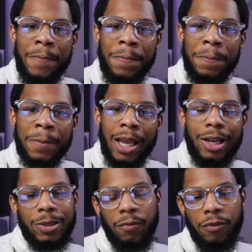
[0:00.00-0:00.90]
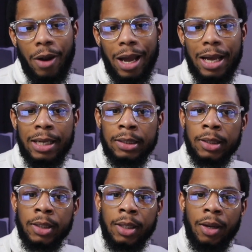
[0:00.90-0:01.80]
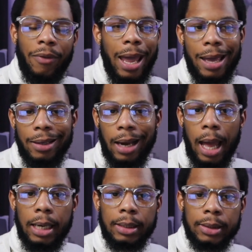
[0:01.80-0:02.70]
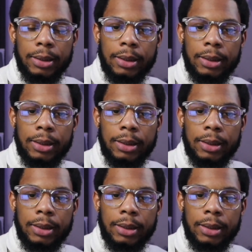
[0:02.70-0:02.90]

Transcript: and some fries for $8.